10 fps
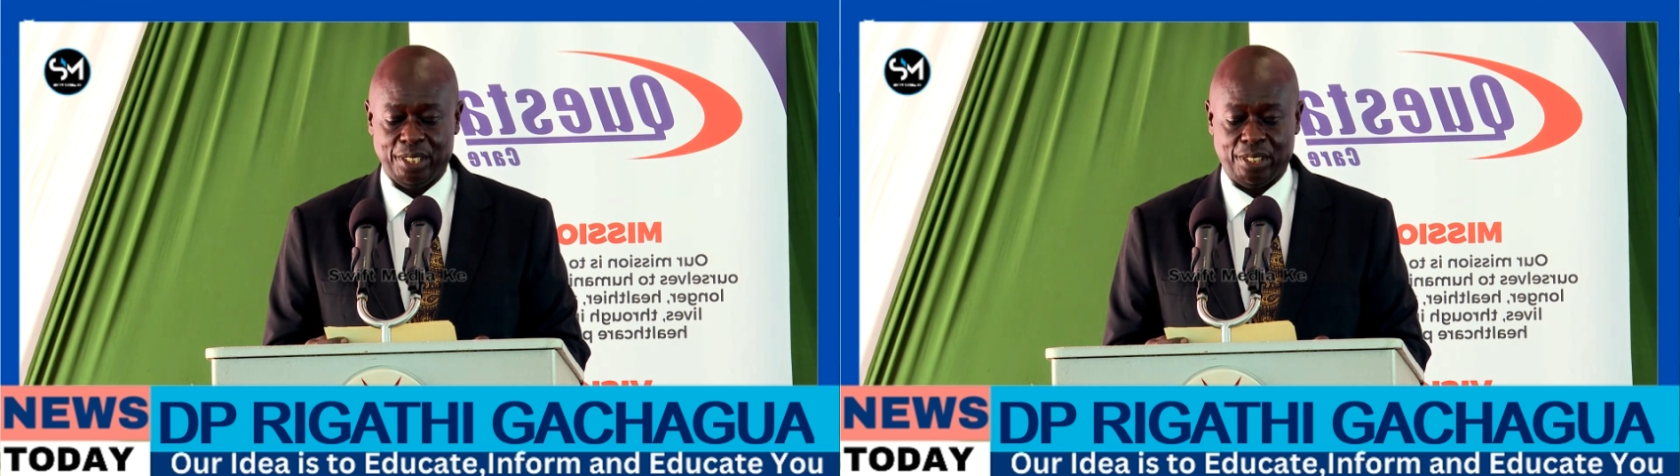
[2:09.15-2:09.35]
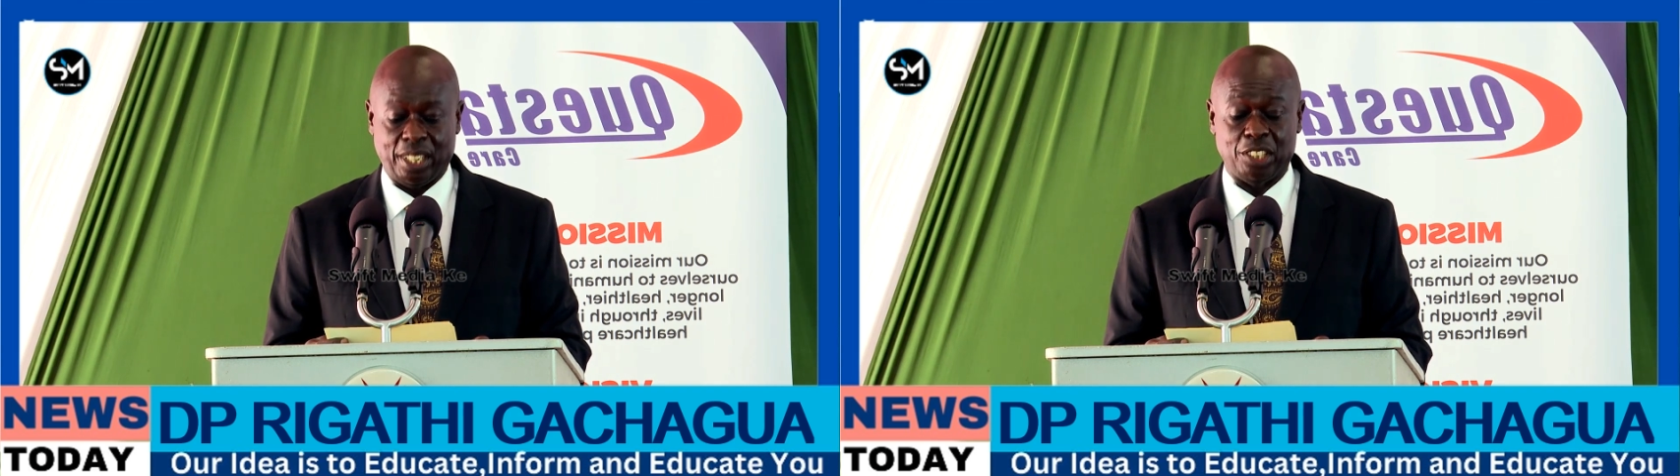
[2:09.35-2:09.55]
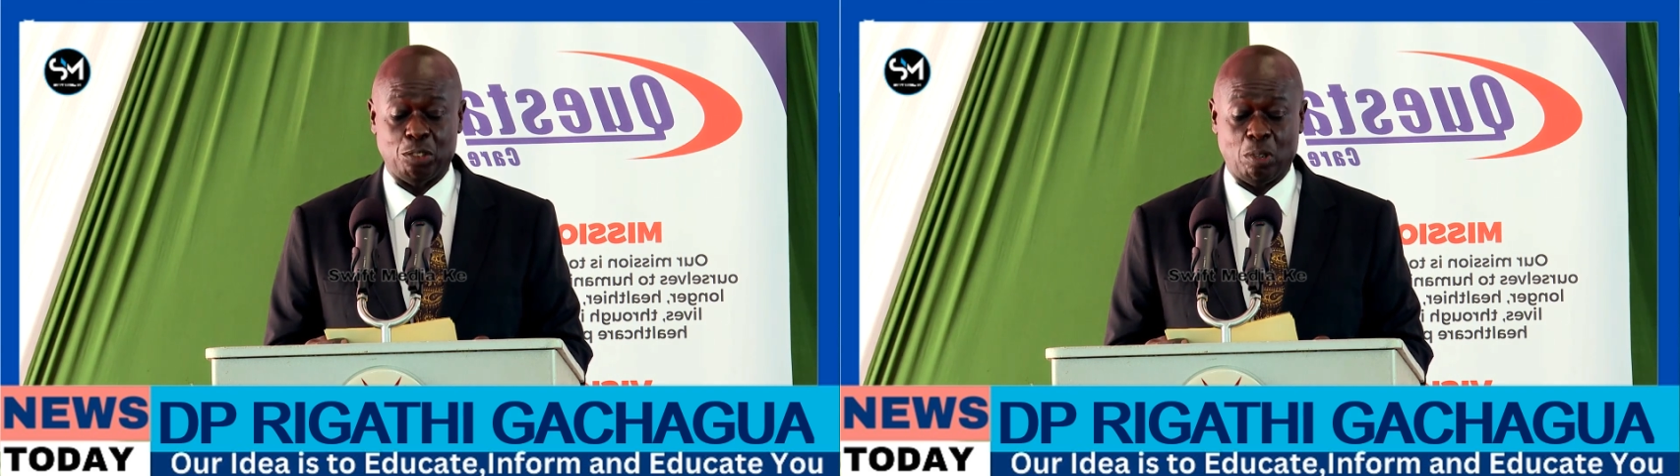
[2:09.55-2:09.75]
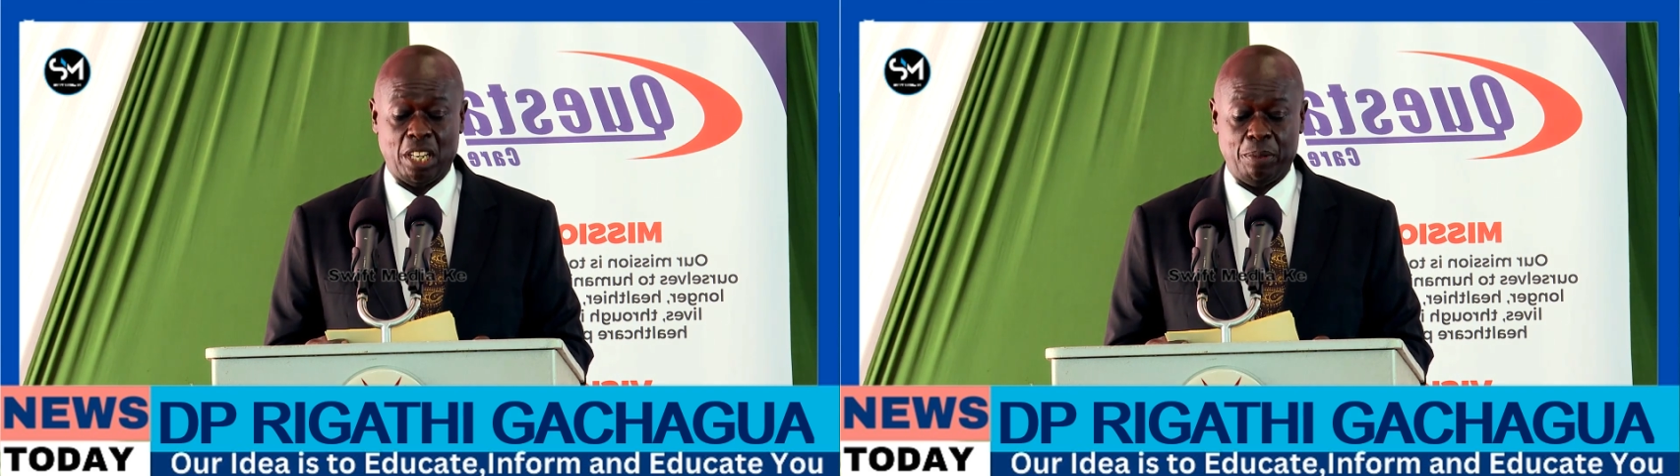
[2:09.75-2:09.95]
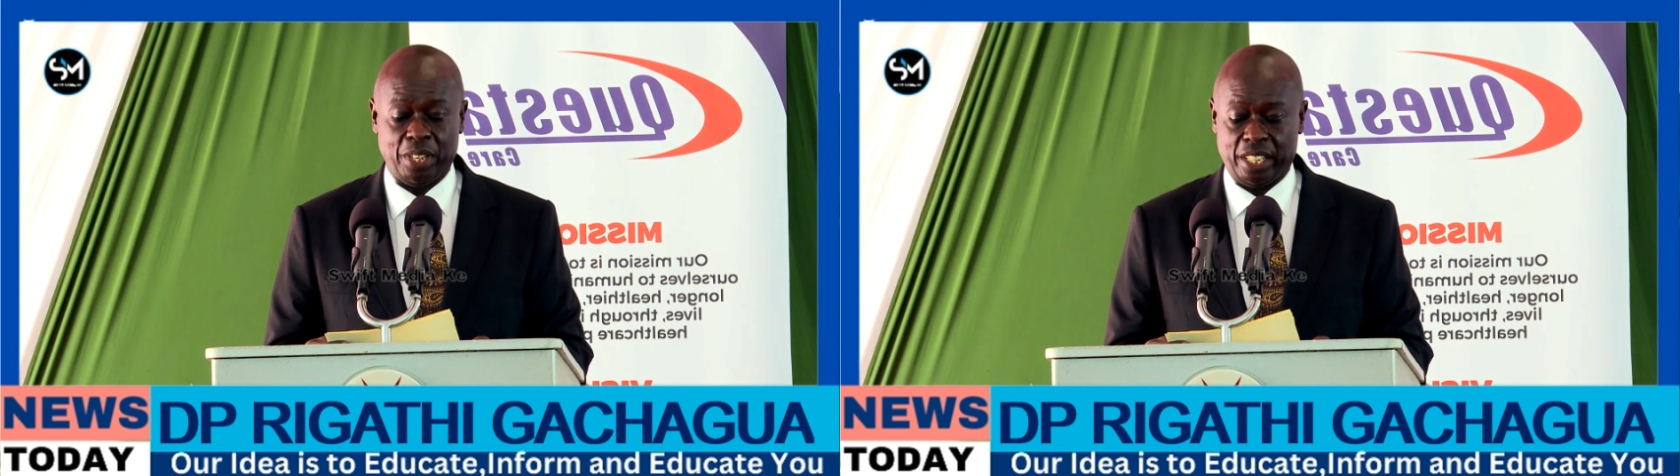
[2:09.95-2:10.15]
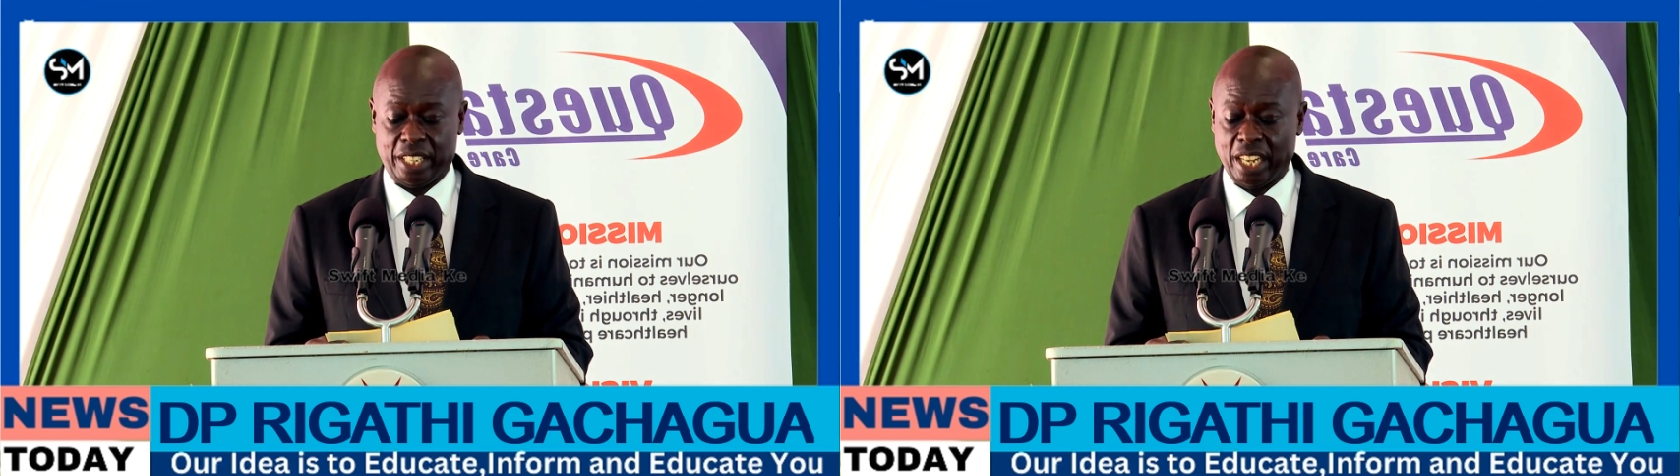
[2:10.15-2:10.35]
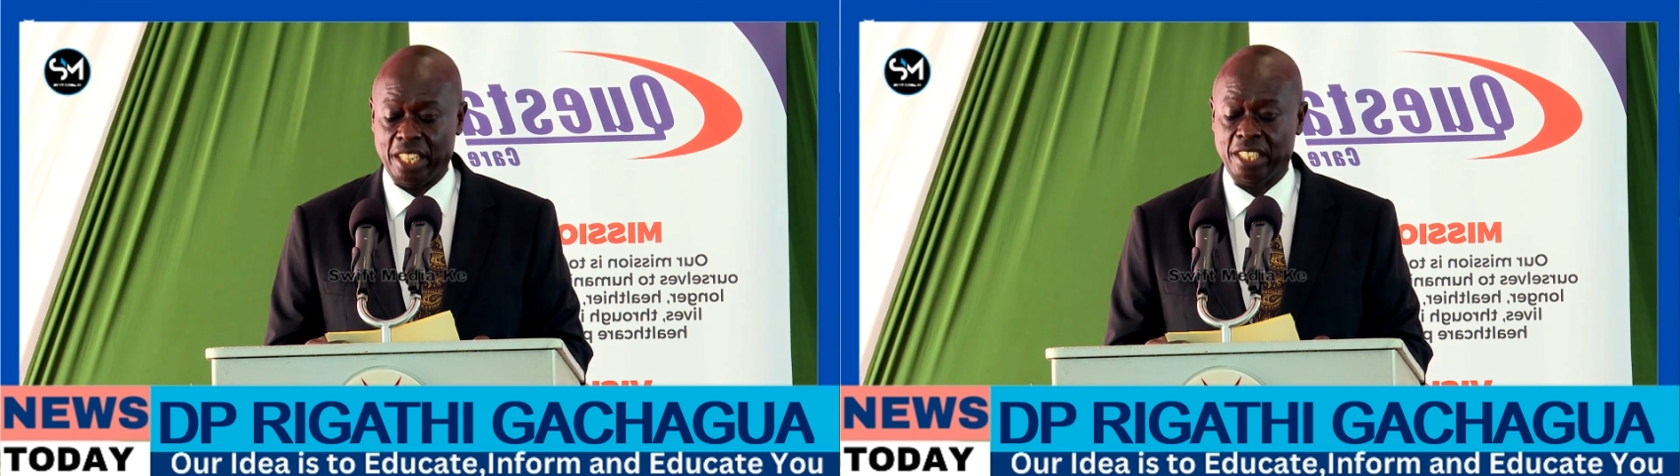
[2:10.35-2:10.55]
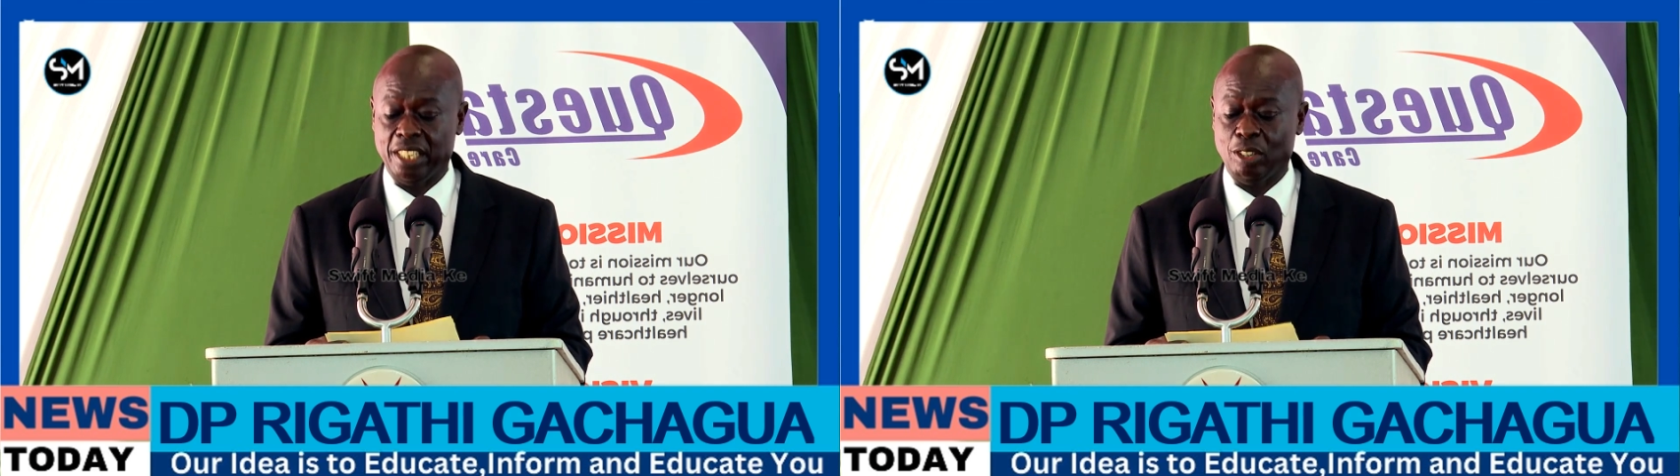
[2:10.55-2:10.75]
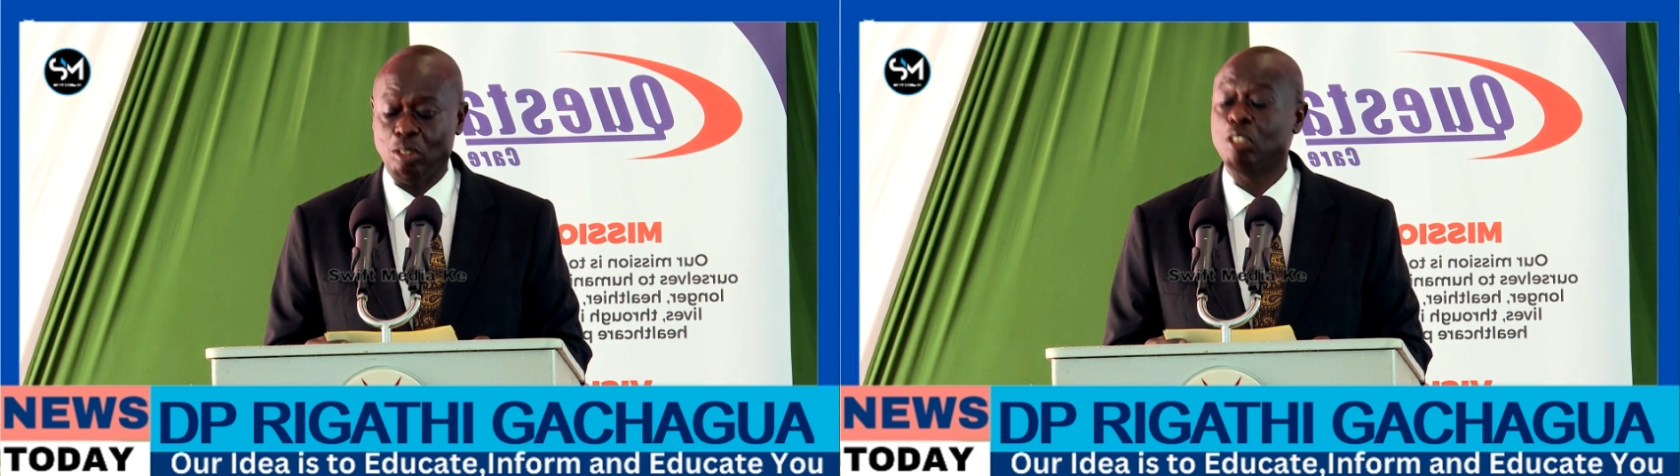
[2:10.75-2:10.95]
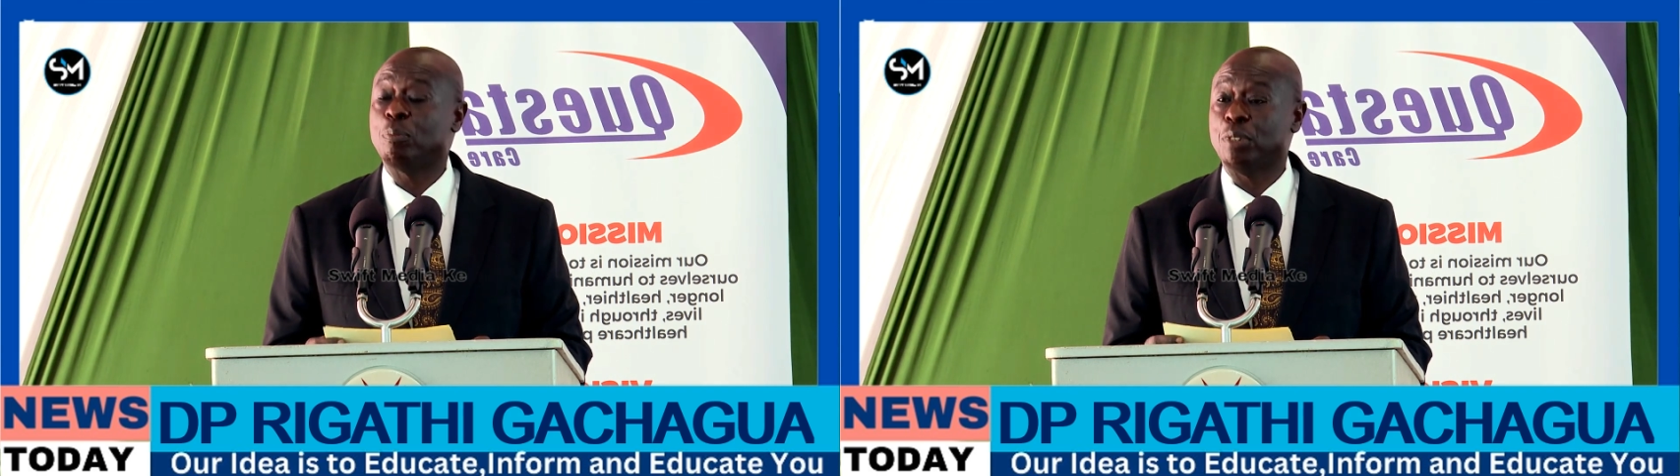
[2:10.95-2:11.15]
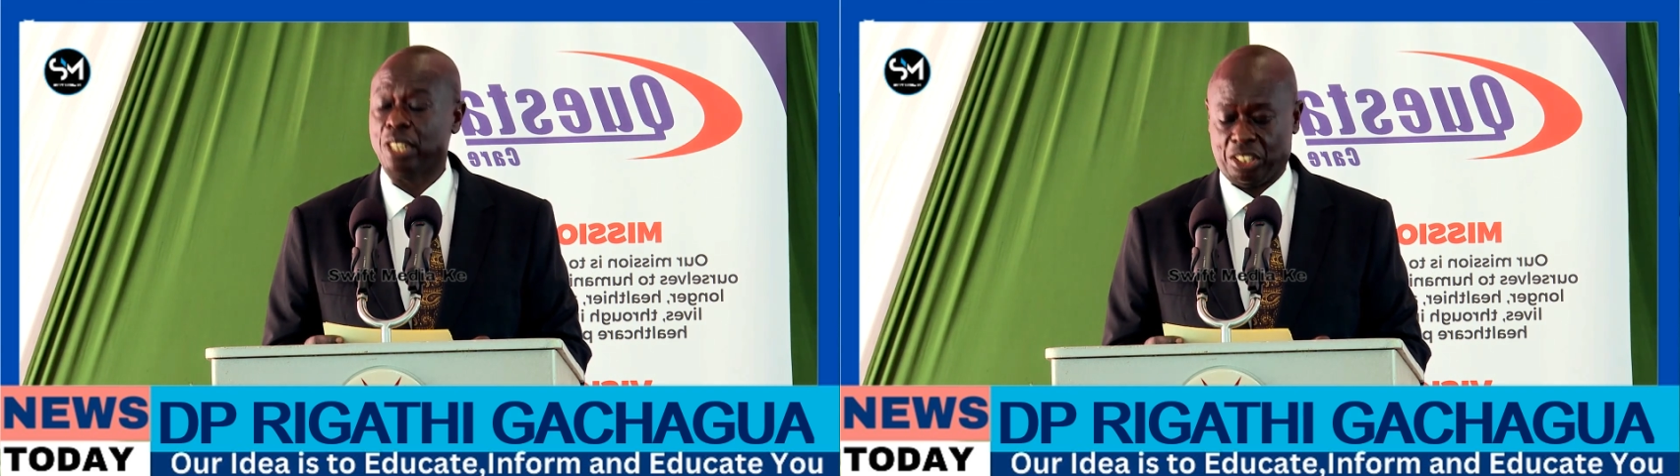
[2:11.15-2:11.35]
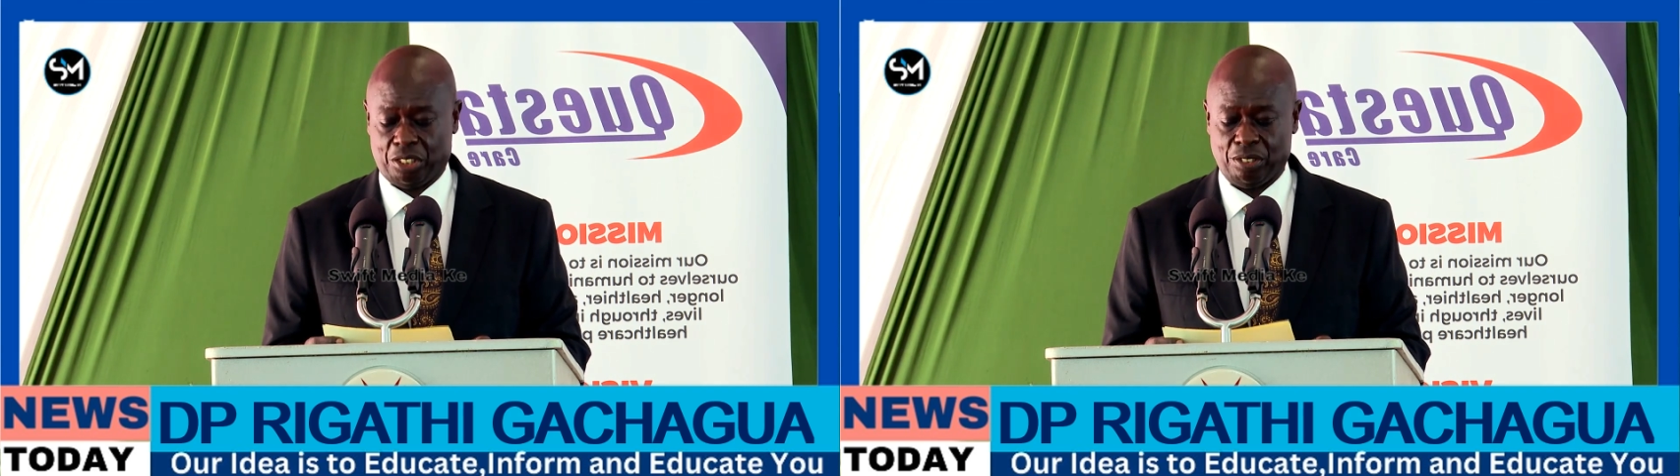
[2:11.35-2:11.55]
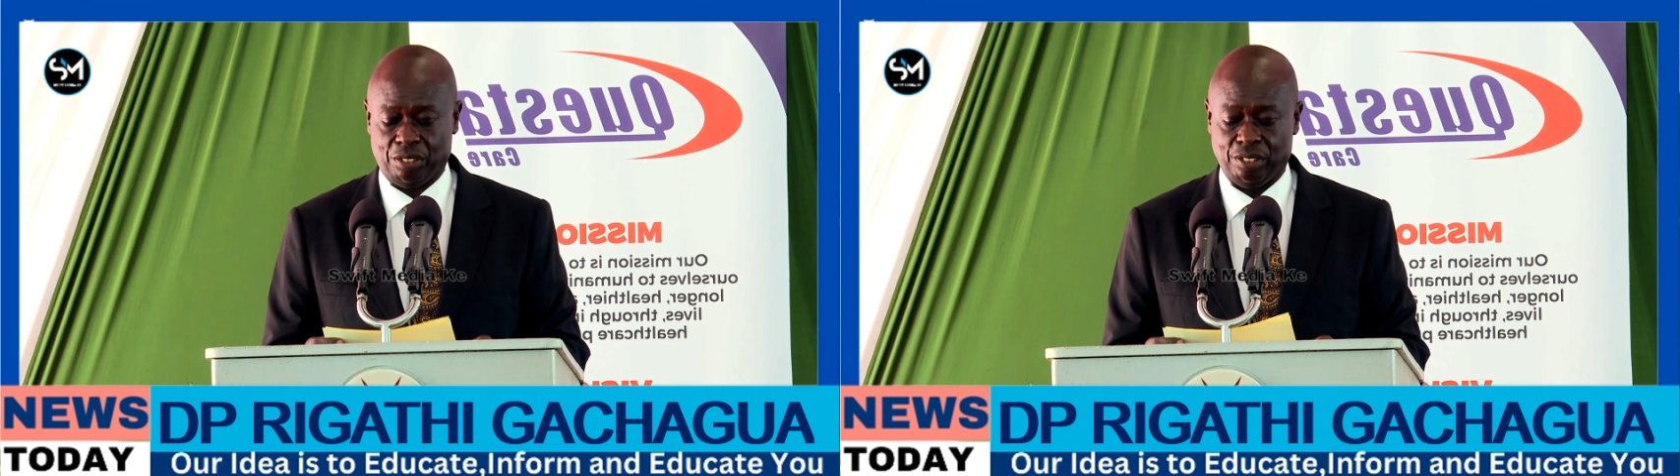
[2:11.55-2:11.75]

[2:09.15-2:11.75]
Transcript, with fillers: That is why we are encouraging local production